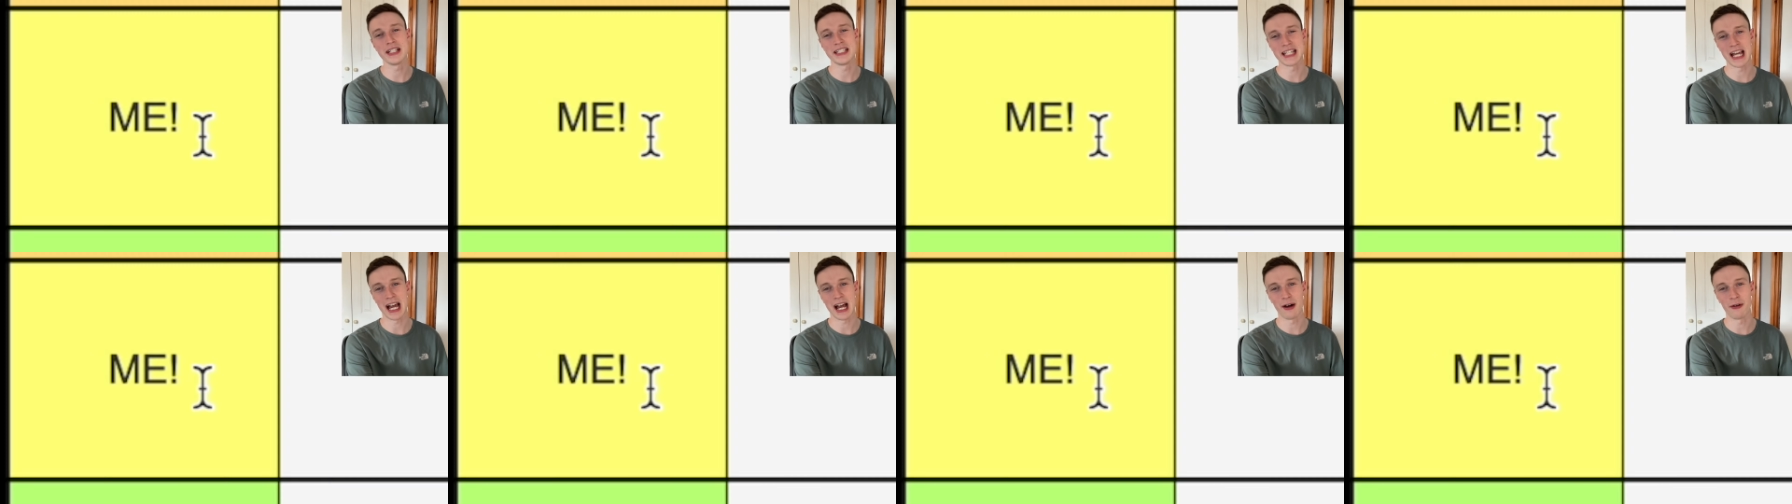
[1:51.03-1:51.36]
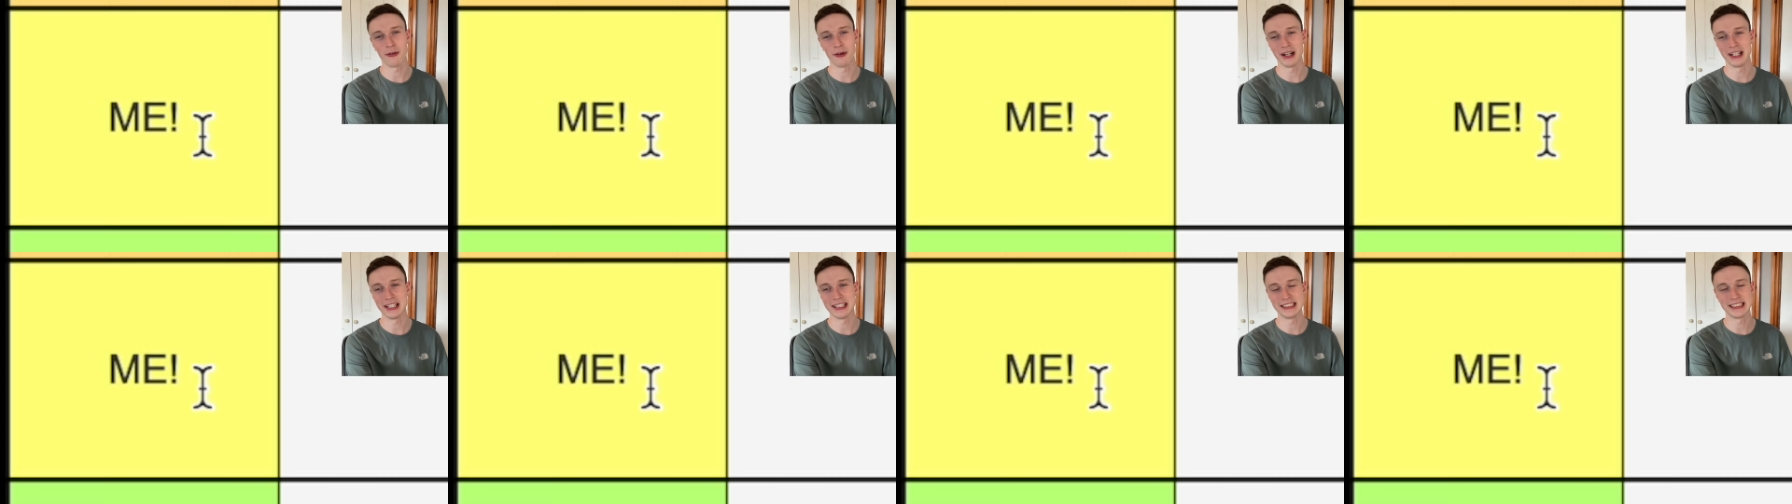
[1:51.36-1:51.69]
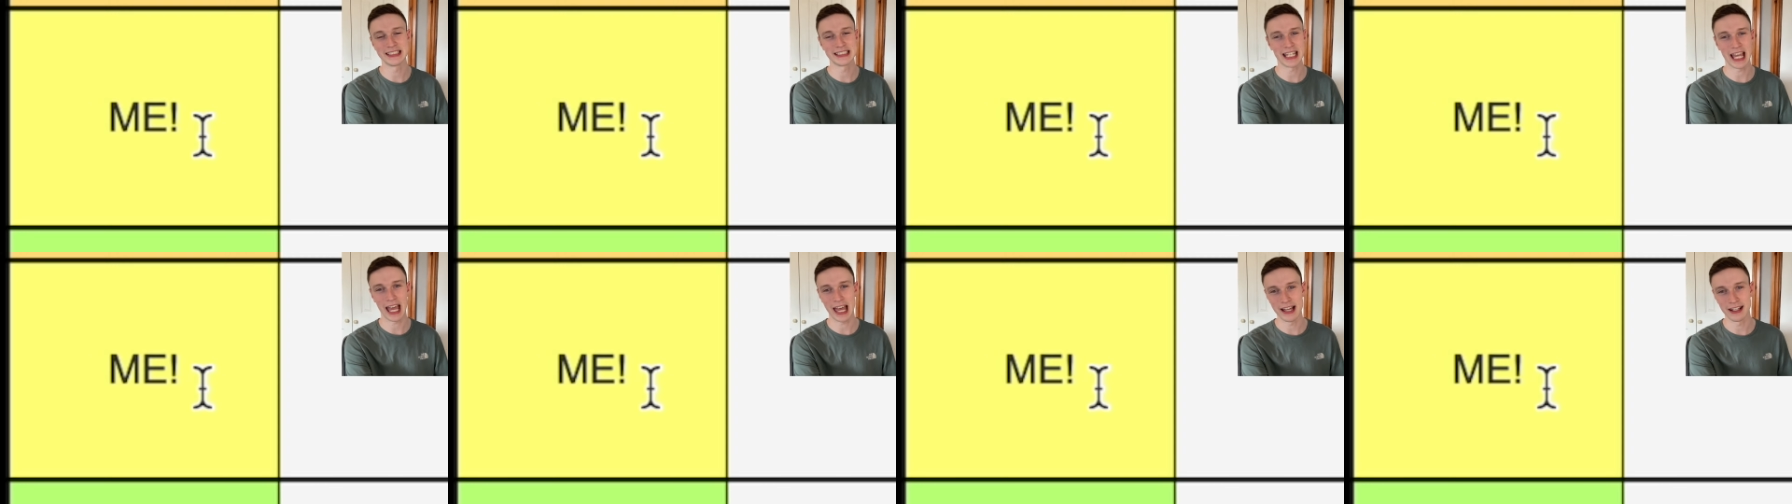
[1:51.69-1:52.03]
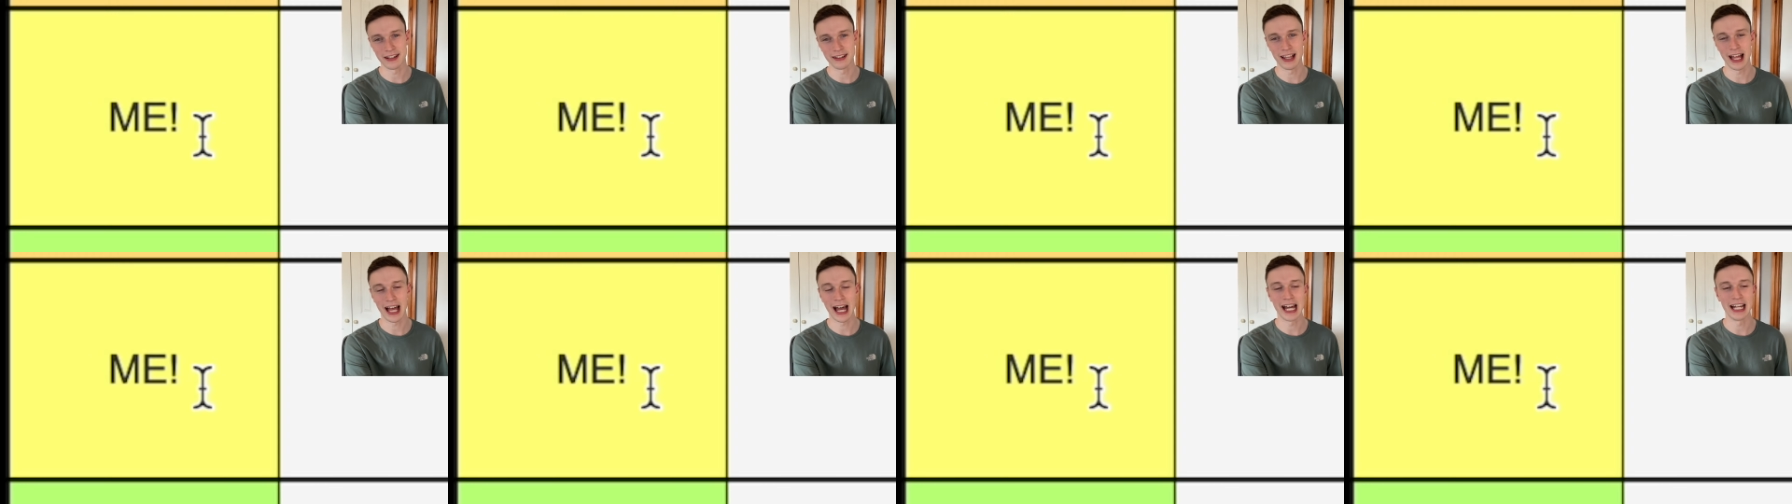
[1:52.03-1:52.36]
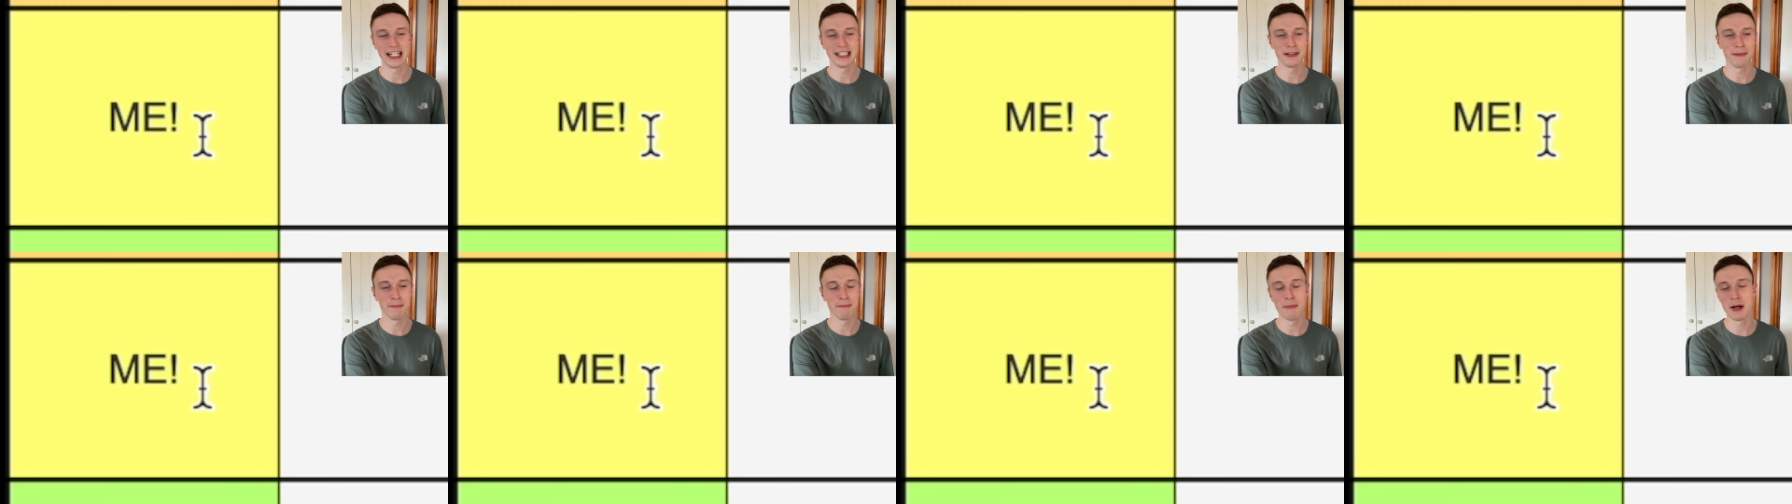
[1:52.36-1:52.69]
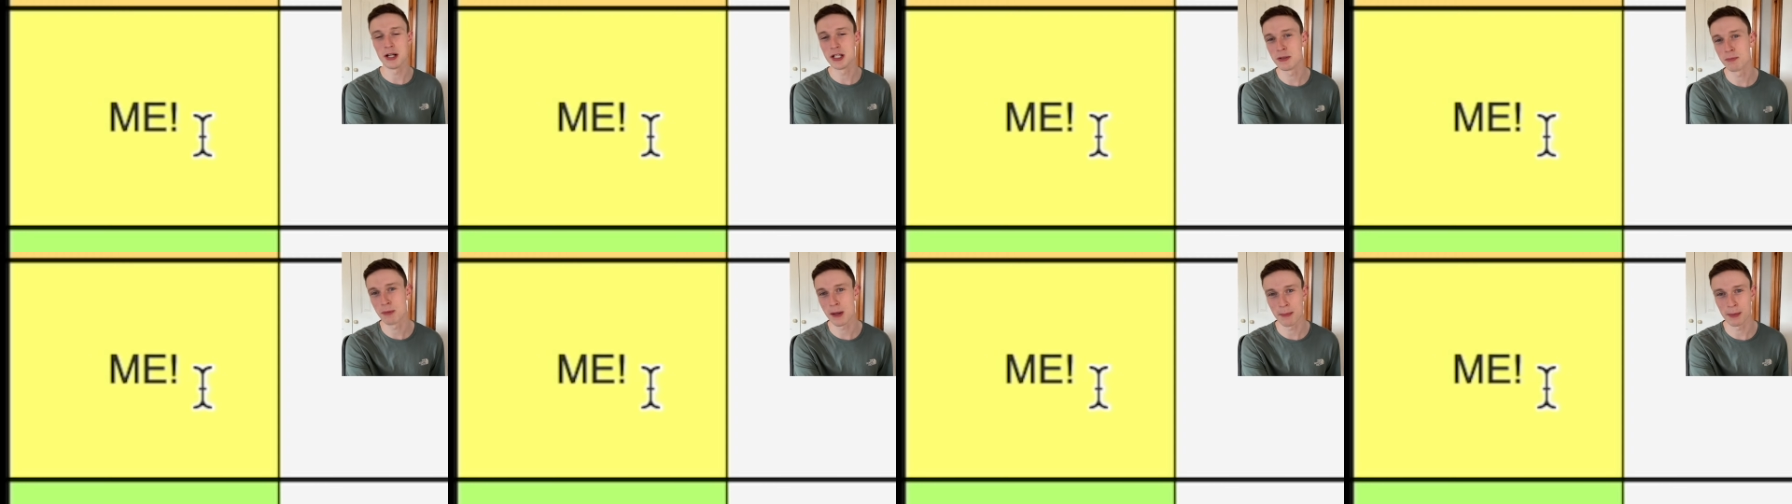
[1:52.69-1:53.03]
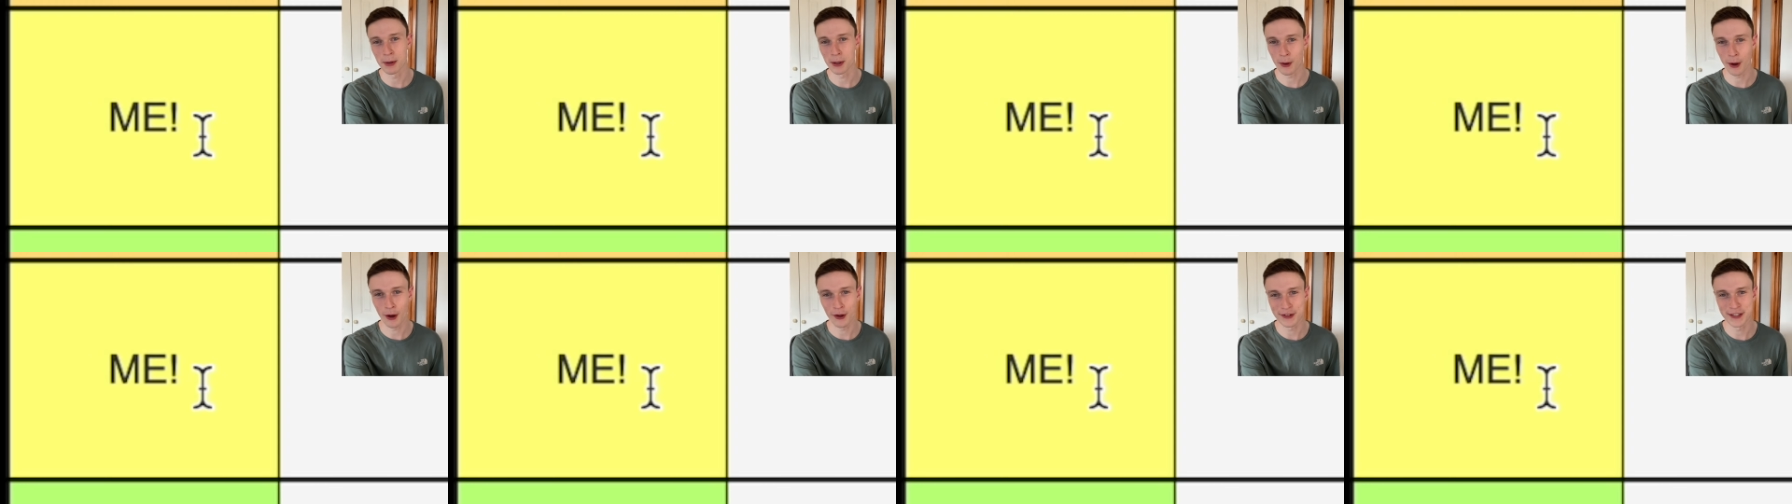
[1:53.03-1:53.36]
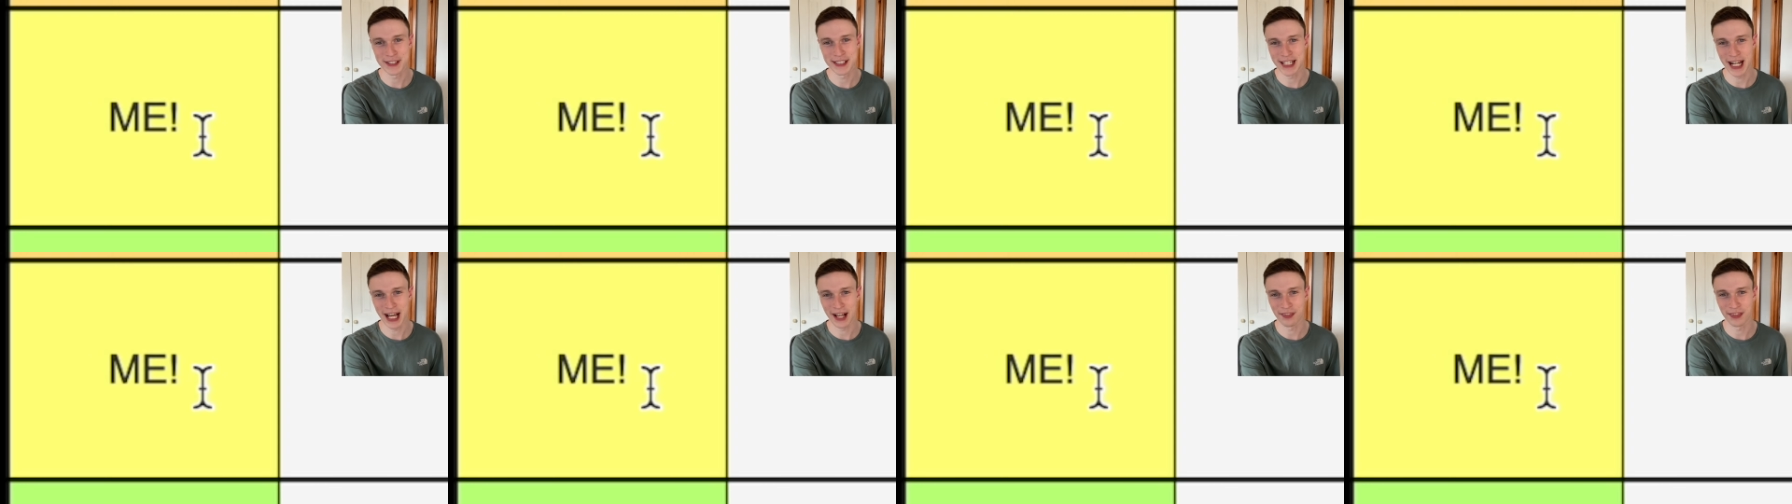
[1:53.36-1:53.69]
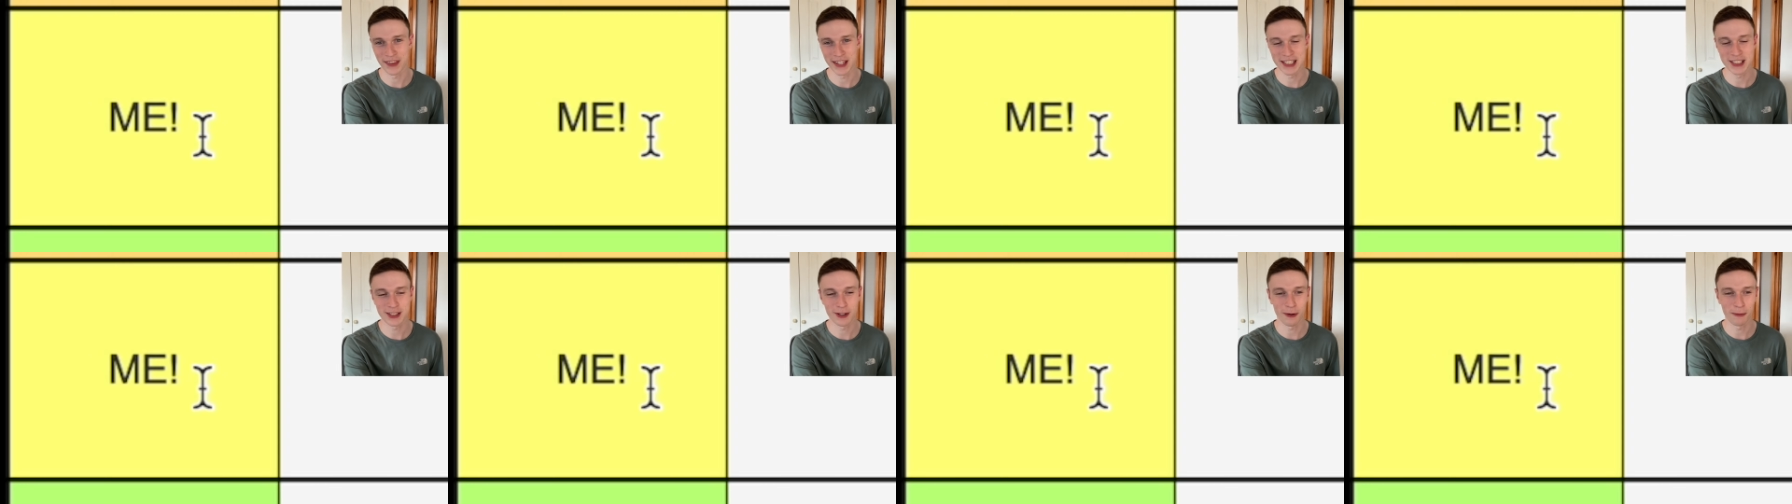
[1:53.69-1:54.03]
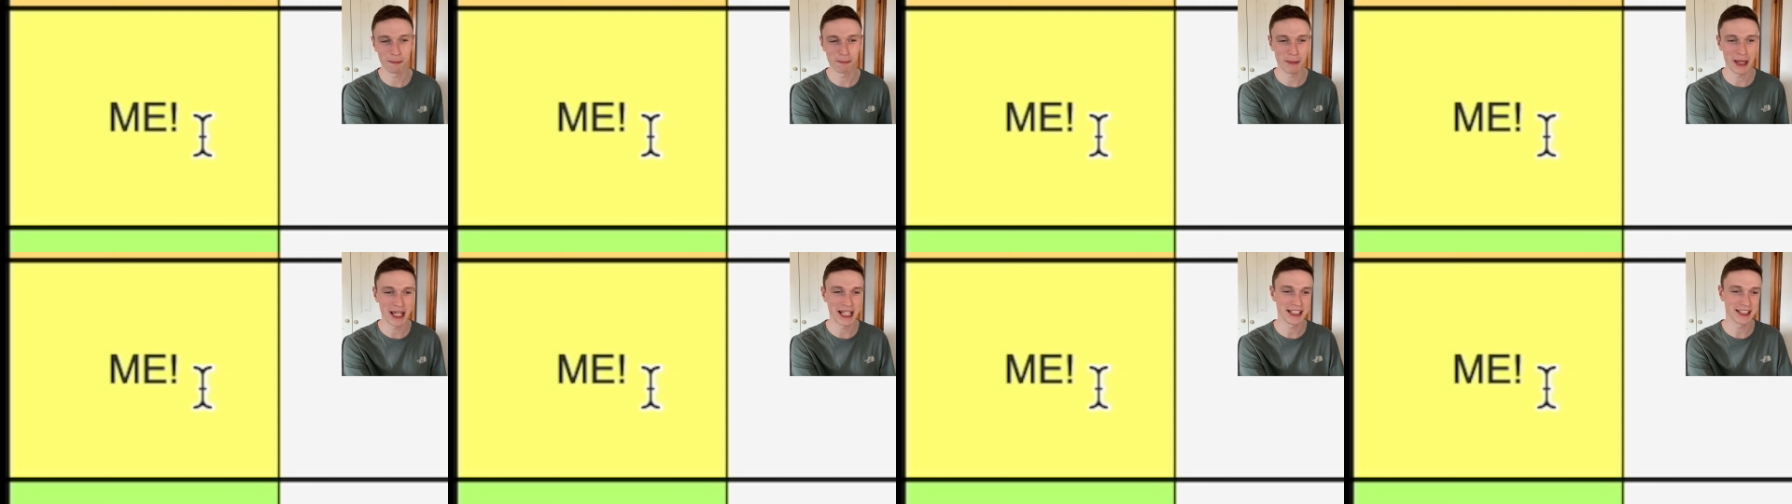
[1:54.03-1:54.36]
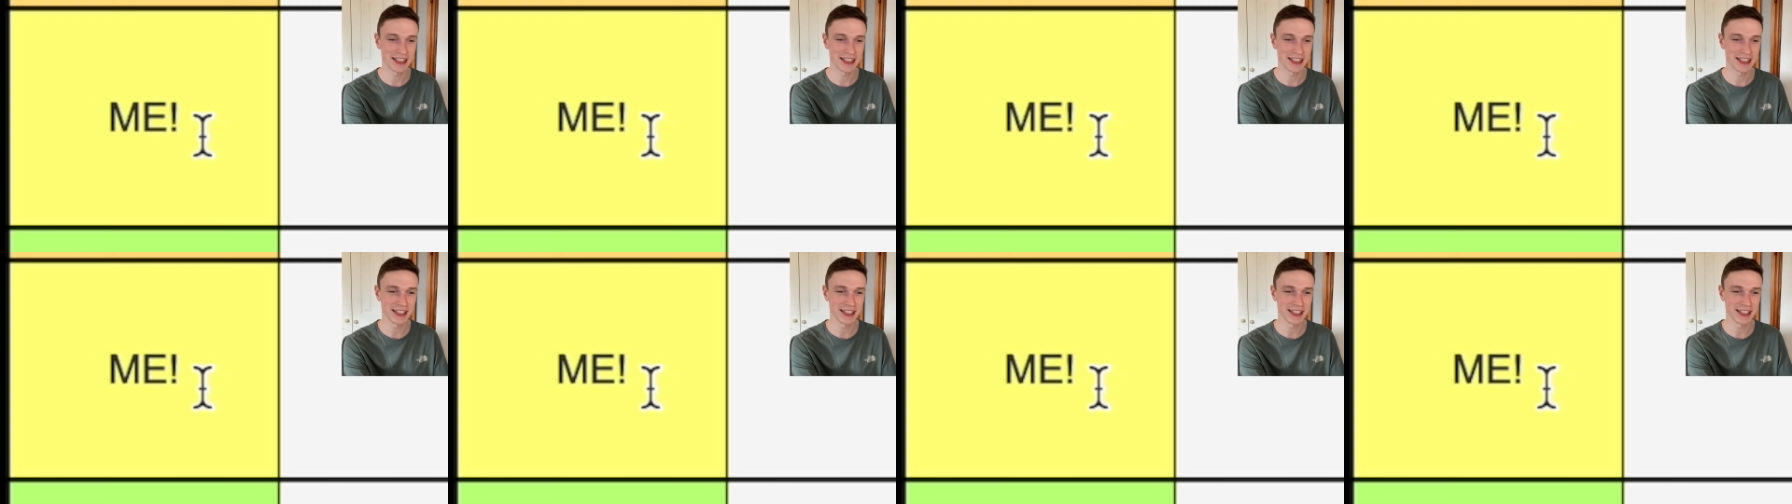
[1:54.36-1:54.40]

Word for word: down scale, and most people can't stand the song me.